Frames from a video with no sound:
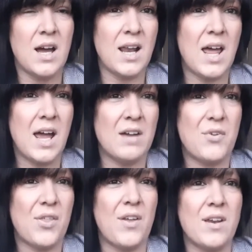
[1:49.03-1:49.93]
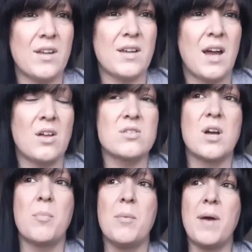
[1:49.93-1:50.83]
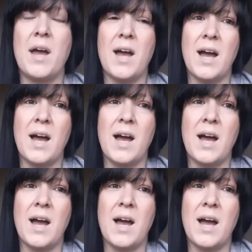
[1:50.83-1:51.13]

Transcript: I let everything get on top of me